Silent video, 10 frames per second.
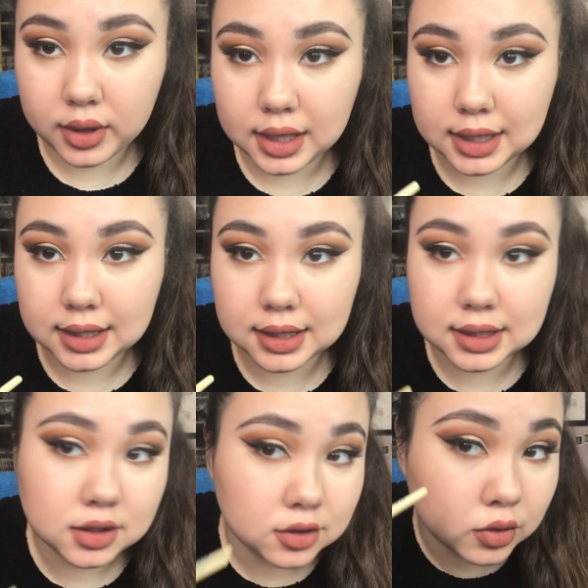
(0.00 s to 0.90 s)

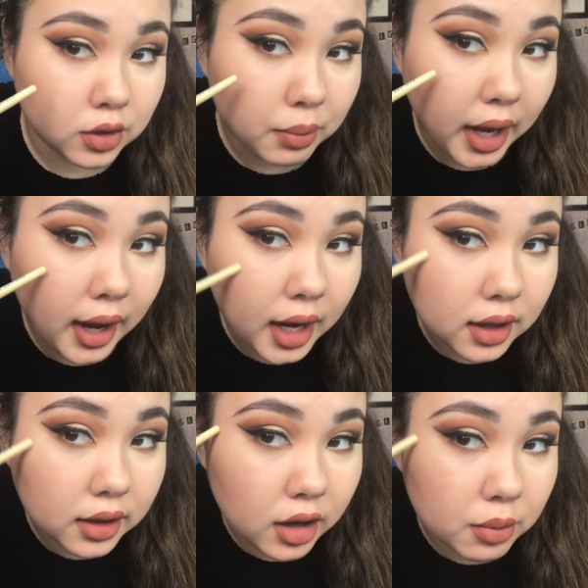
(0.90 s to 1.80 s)
is doing my
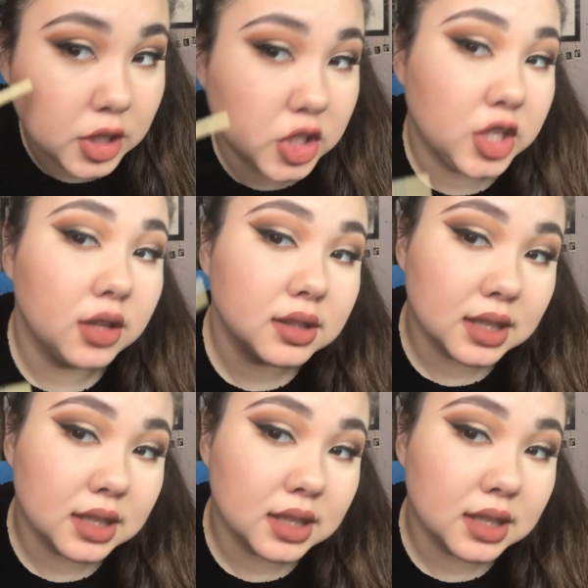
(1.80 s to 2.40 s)
highlight on my cheeks,